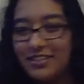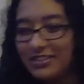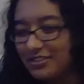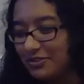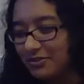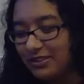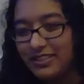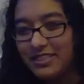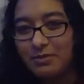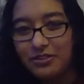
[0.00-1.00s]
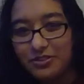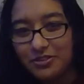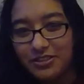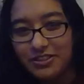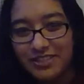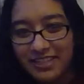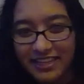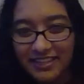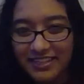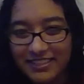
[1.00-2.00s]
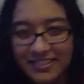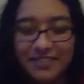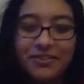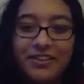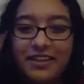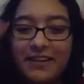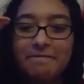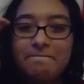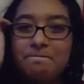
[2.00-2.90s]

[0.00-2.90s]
to do really small sutures and like cuts and stuff like that.